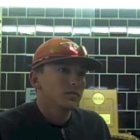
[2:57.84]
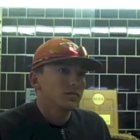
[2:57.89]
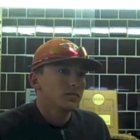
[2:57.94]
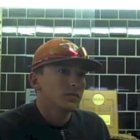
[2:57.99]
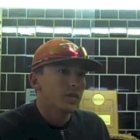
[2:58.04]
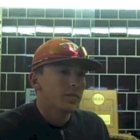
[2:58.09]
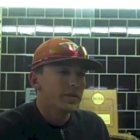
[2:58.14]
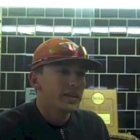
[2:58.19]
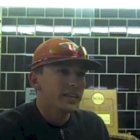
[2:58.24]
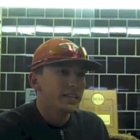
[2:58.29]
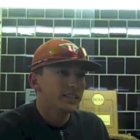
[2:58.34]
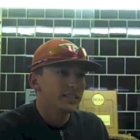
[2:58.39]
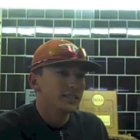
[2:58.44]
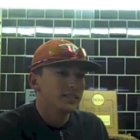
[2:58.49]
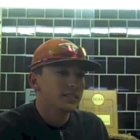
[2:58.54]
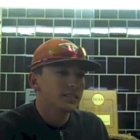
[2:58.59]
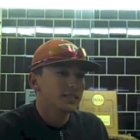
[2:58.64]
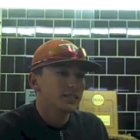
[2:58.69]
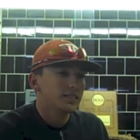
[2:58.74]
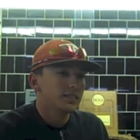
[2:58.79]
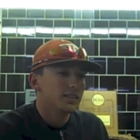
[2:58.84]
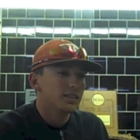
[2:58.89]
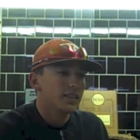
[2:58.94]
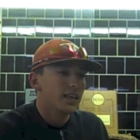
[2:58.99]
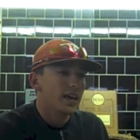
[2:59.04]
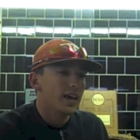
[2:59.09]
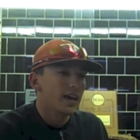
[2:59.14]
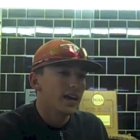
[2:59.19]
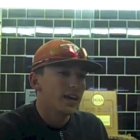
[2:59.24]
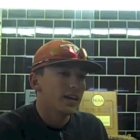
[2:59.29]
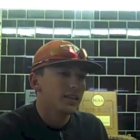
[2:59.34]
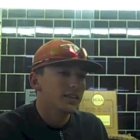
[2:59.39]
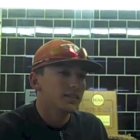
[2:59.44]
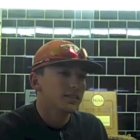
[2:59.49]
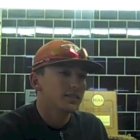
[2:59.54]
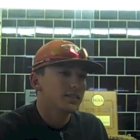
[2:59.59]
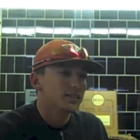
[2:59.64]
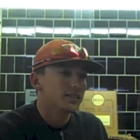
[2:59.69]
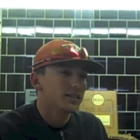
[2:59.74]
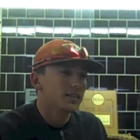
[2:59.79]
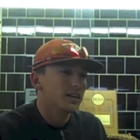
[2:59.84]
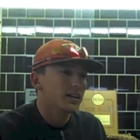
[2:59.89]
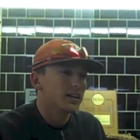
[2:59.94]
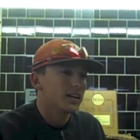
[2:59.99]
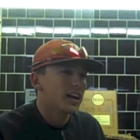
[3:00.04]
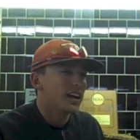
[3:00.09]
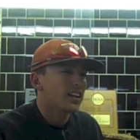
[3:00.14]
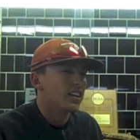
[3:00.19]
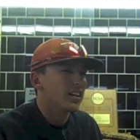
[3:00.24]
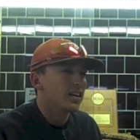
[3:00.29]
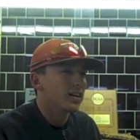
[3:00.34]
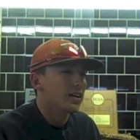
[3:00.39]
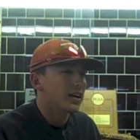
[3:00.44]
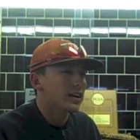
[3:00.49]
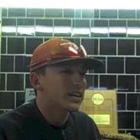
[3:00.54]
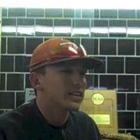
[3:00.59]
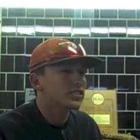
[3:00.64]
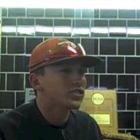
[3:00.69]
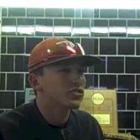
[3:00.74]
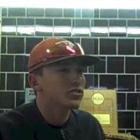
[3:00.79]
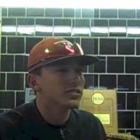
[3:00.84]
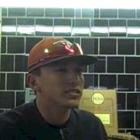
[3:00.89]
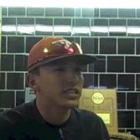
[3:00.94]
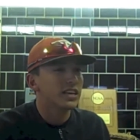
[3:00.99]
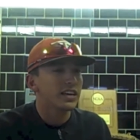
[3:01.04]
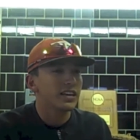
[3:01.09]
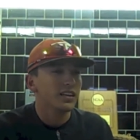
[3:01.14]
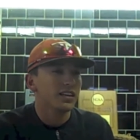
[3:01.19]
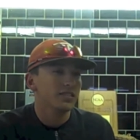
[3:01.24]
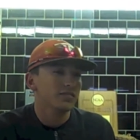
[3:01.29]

That means that kind of, I guess you could say, a